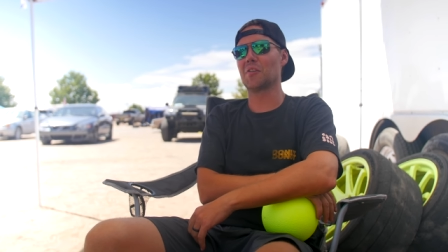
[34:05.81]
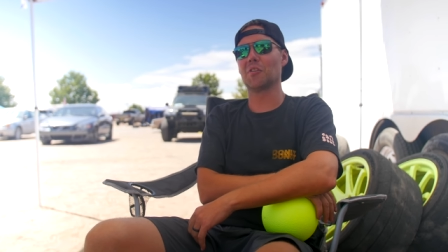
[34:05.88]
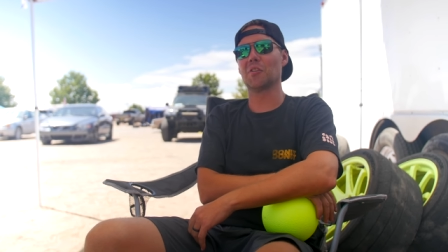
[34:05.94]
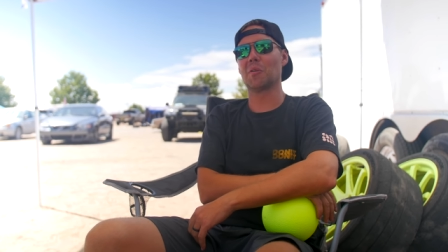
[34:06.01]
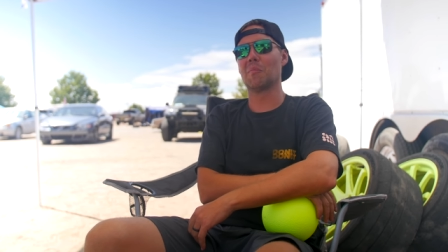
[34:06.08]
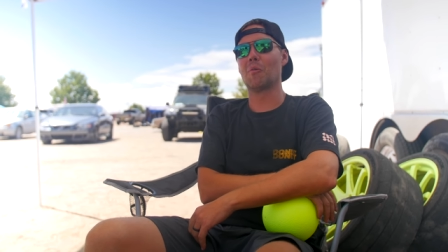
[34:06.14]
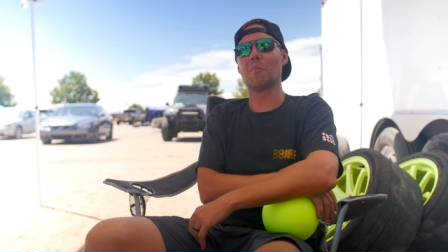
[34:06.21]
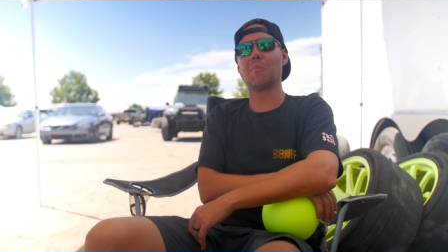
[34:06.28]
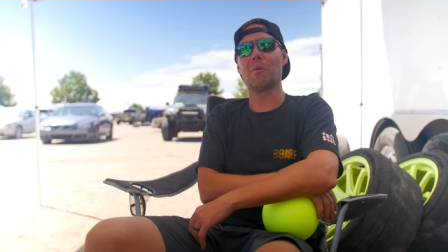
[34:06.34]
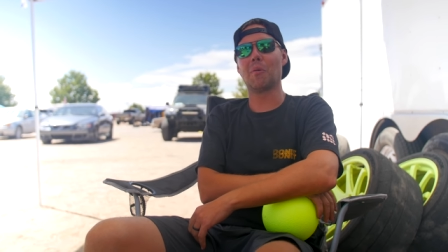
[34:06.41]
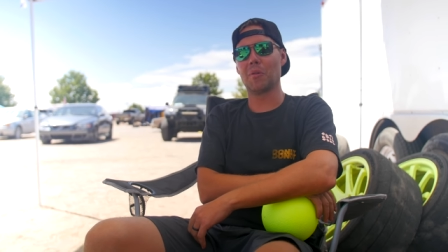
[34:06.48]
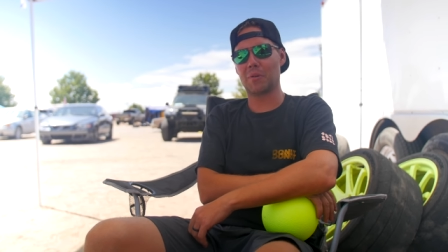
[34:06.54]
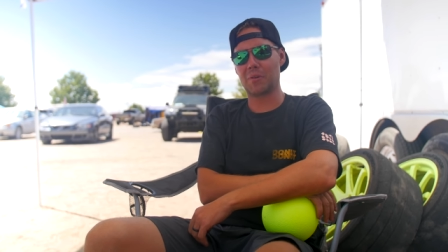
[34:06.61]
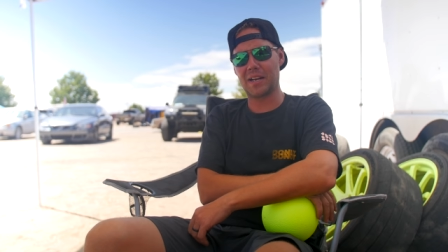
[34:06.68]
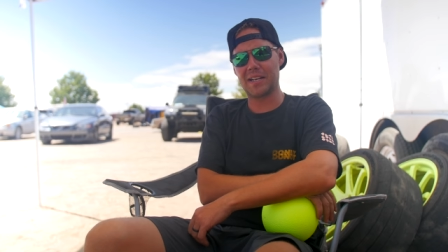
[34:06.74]
are a little more
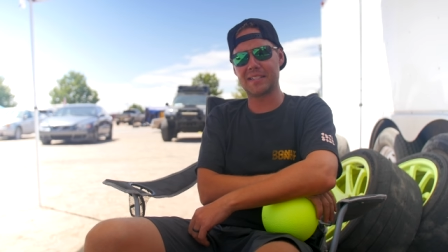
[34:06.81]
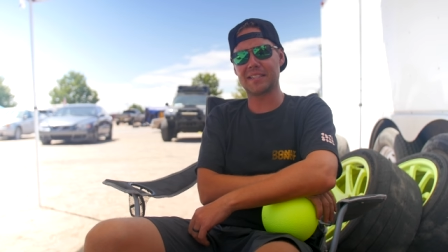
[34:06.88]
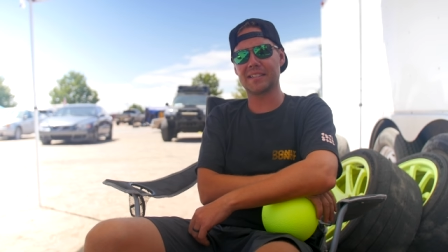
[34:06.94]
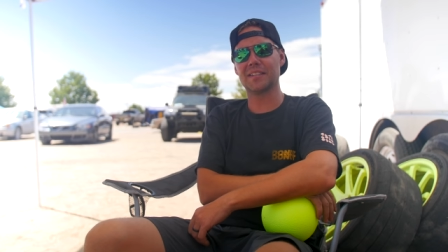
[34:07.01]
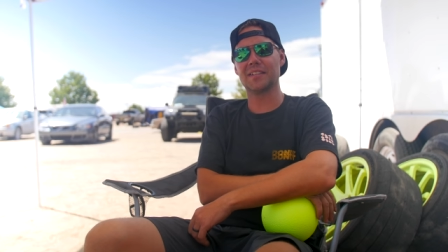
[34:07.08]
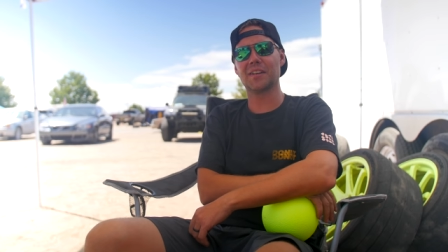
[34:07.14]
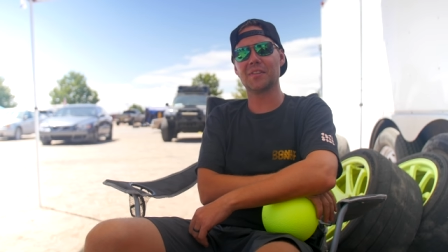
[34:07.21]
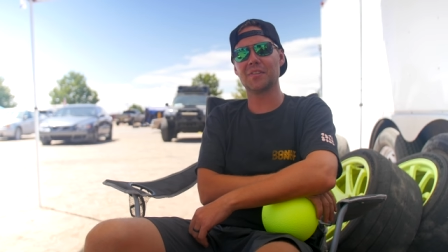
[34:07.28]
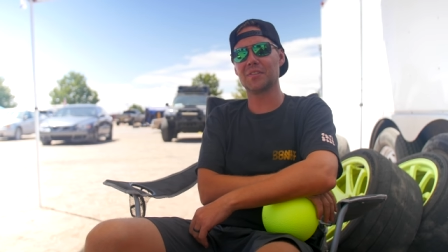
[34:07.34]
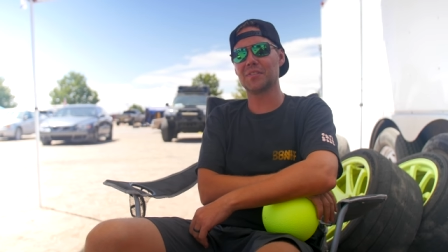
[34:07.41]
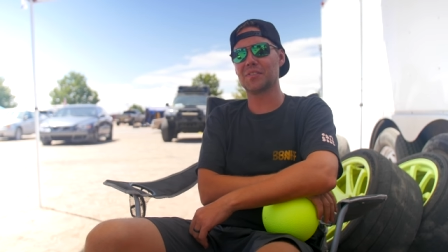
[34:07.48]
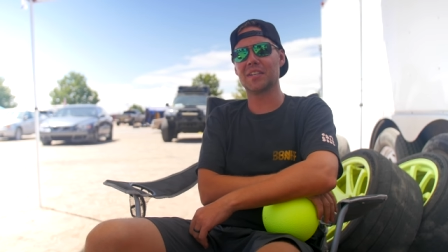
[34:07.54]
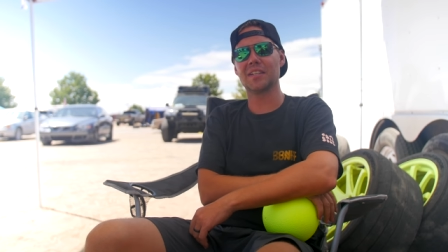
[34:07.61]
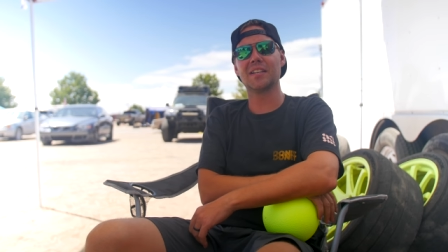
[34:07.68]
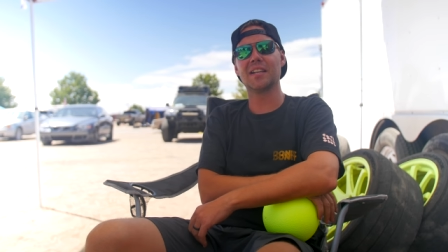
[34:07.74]
polarizing than
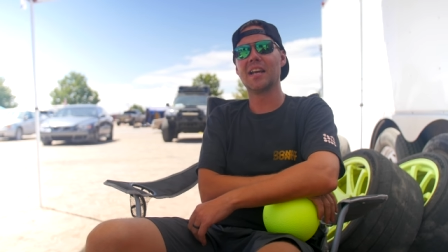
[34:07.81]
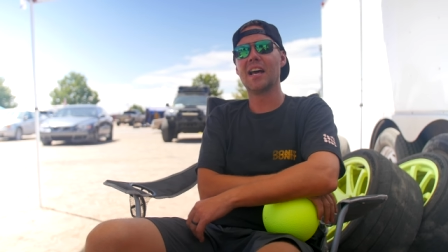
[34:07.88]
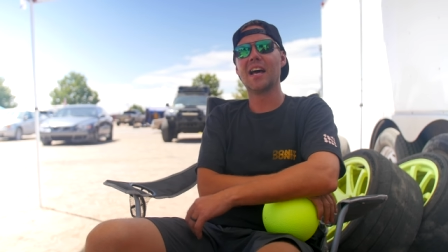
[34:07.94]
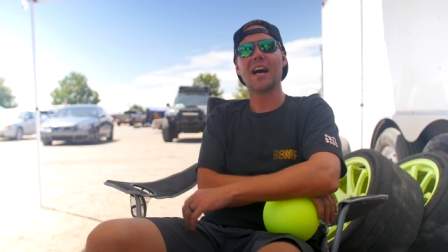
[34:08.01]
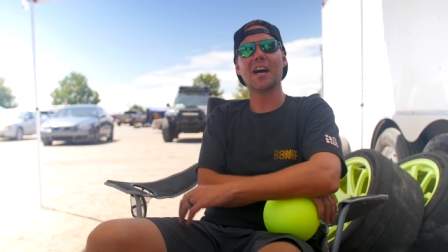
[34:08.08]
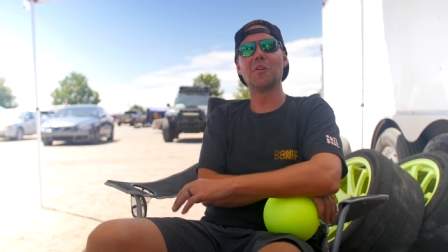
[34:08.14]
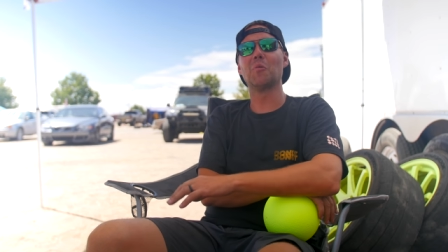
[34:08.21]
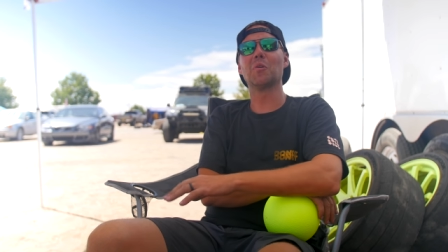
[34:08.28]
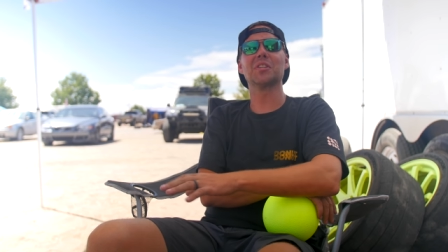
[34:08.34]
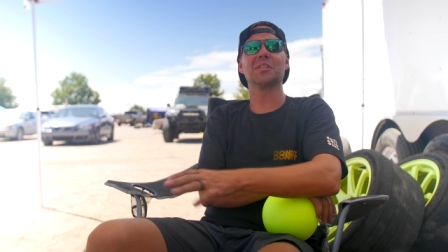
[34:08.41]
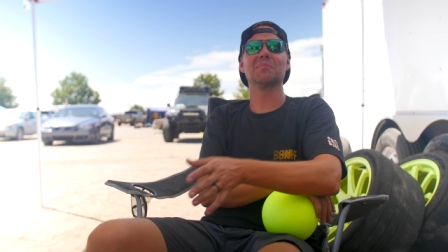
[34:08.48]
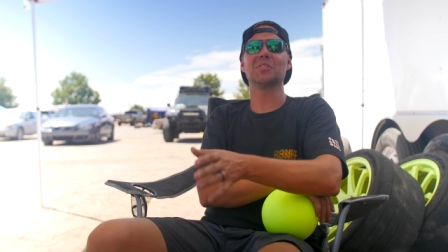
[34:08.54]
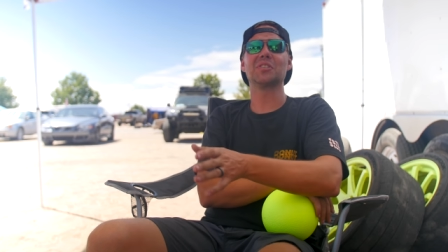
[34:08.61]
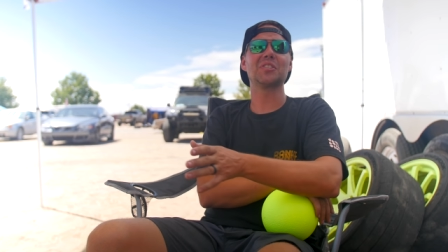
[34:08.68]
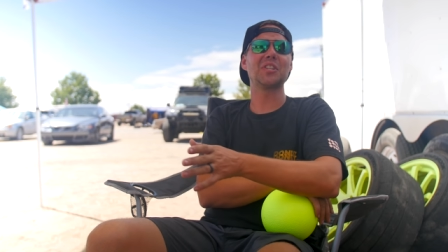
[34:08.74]
others, and I don't want
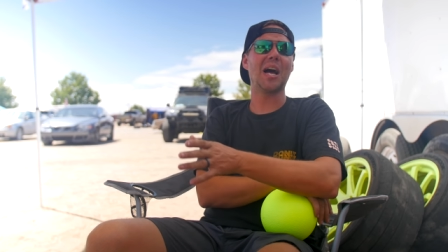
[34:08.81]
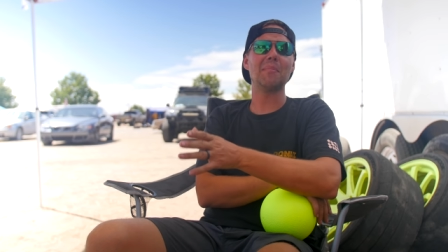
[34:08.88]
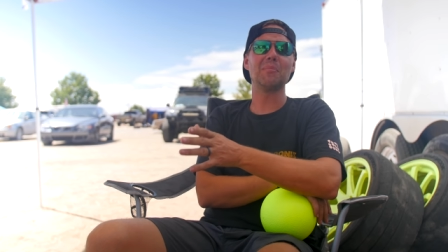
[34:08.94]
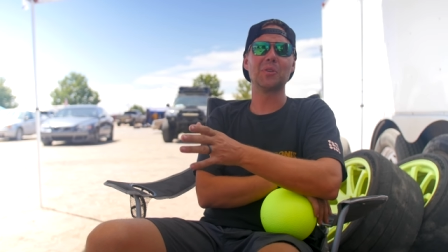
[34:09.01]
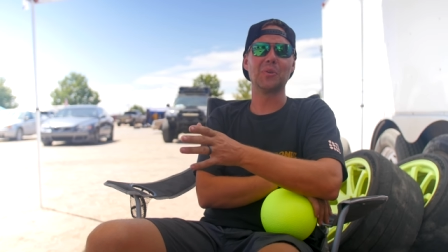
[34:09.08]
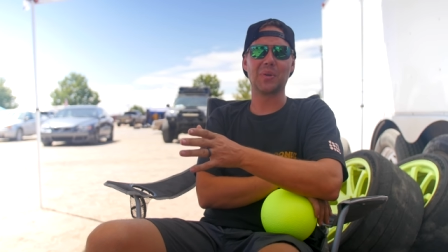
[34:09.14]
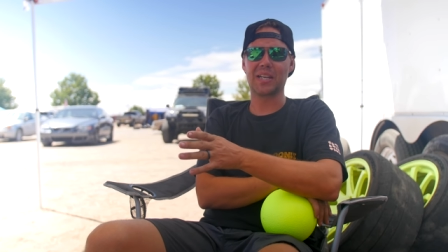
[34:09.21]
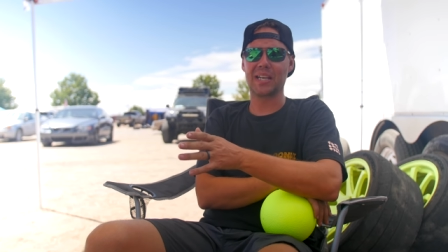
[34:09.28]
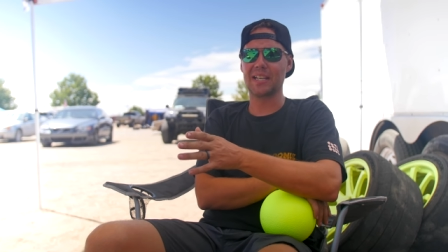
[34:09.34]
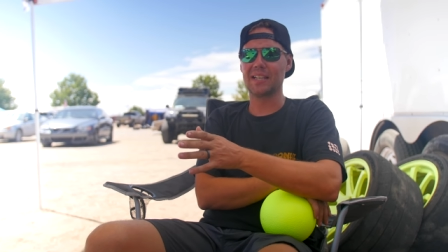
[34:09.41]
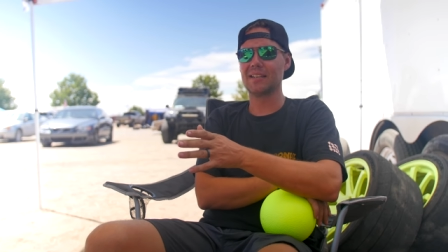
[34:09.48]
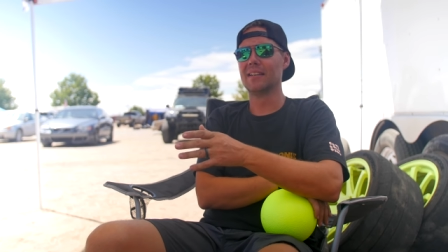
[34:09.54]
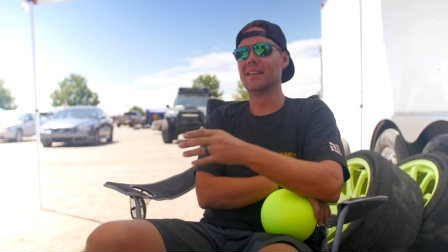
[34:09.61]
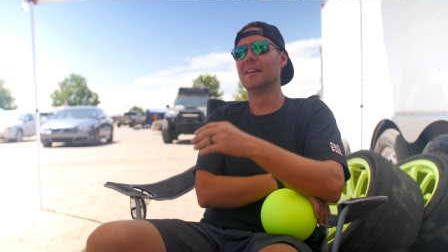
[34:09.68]
them to stop doing it.